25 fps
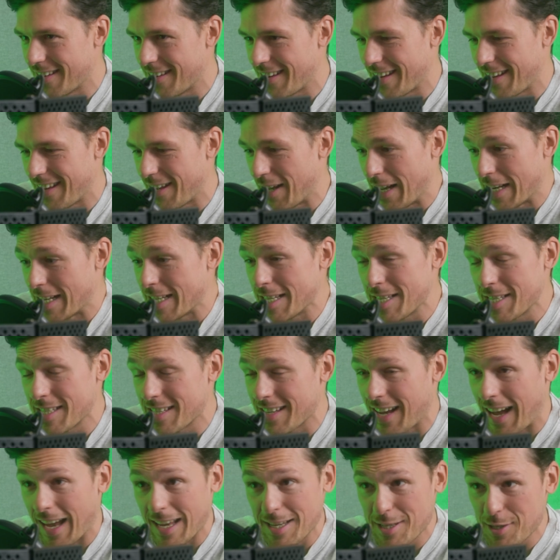And at
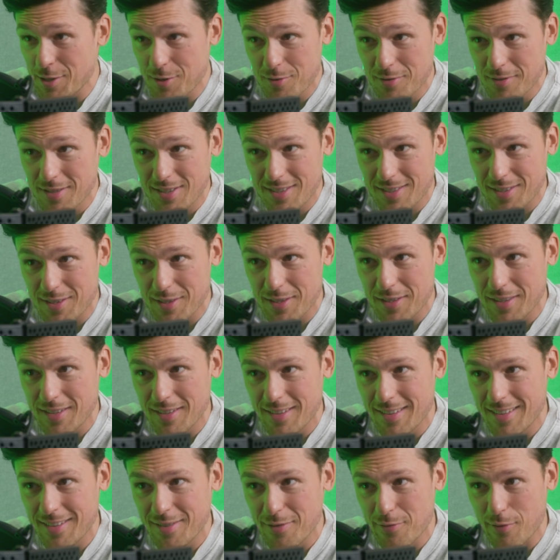least I didn't
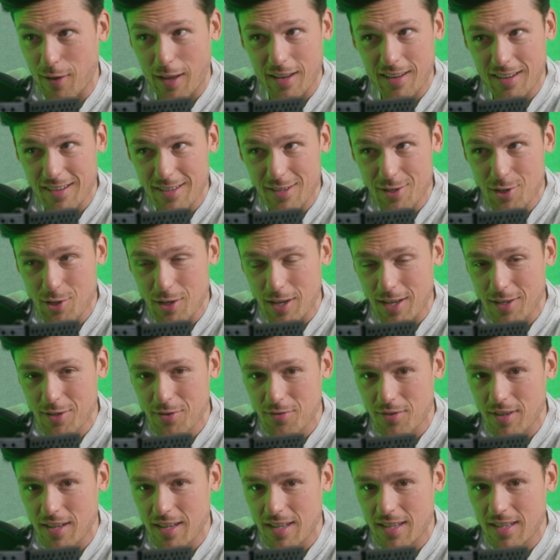find any
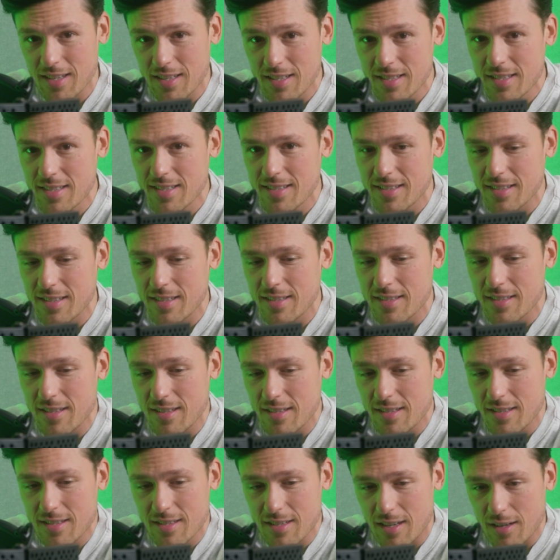change, right?
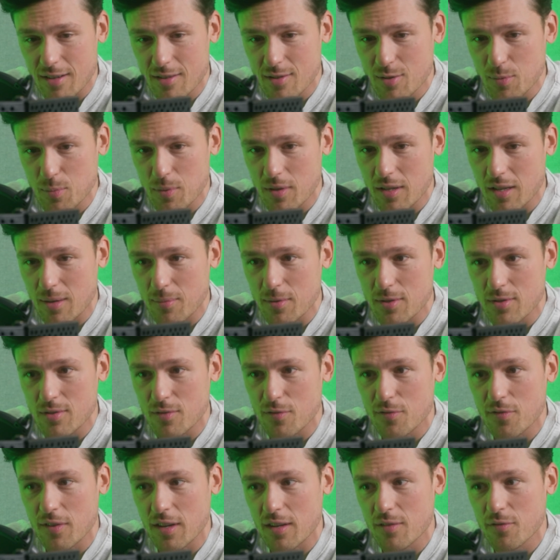It started to become into
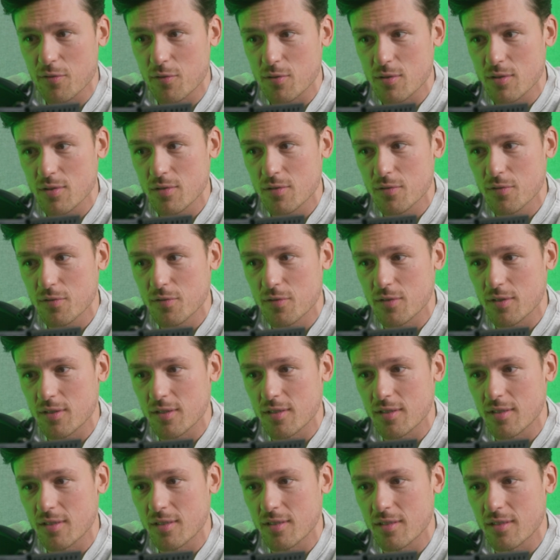effect 1st
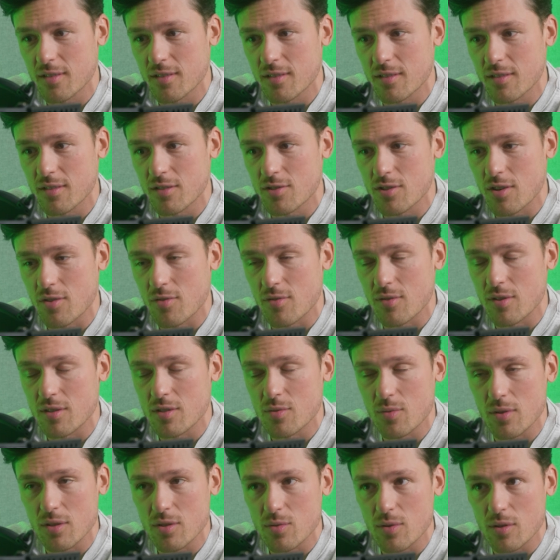of January
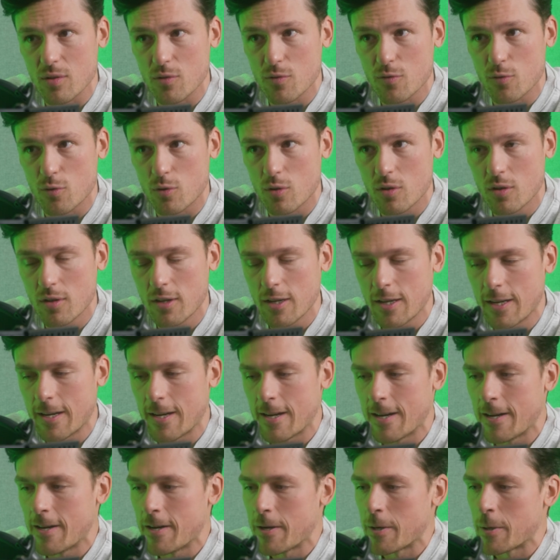2024.
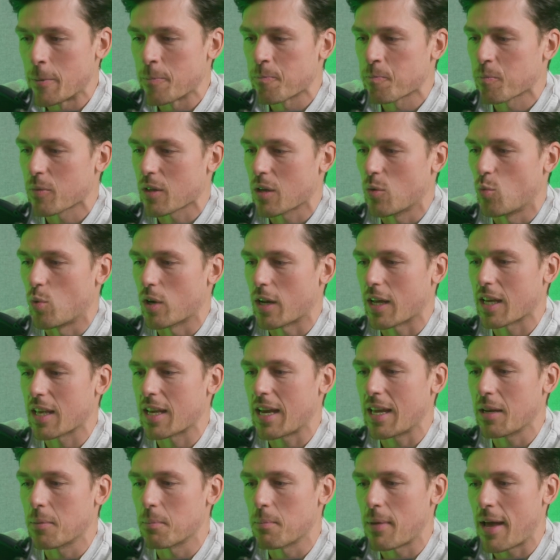What I
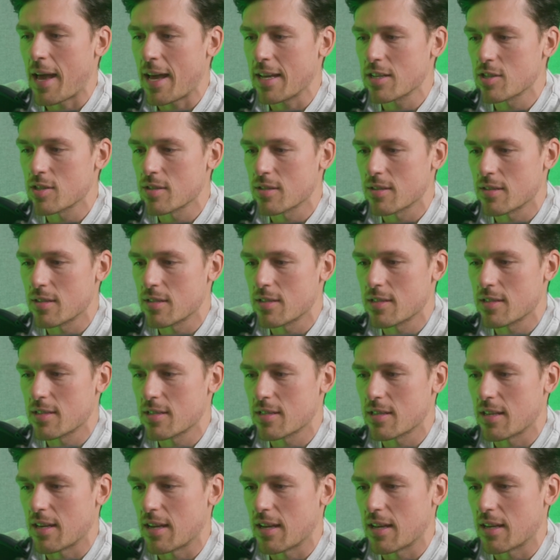can imagine
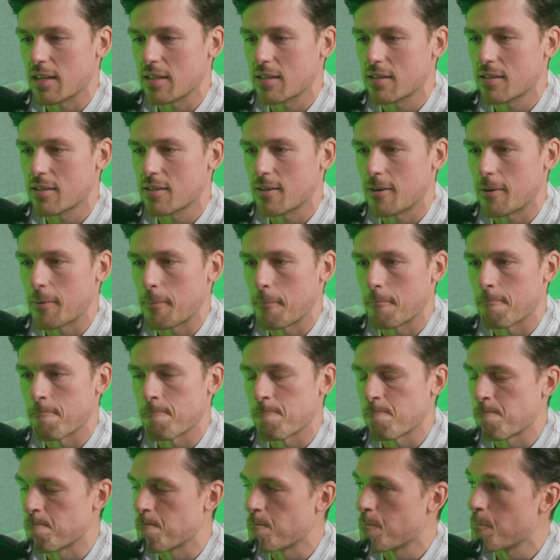is that,
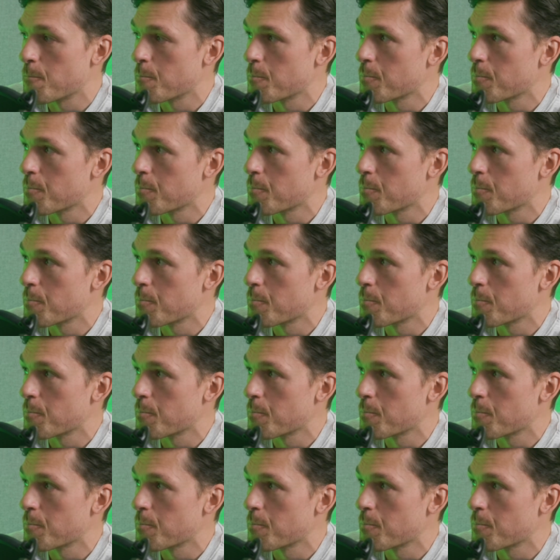in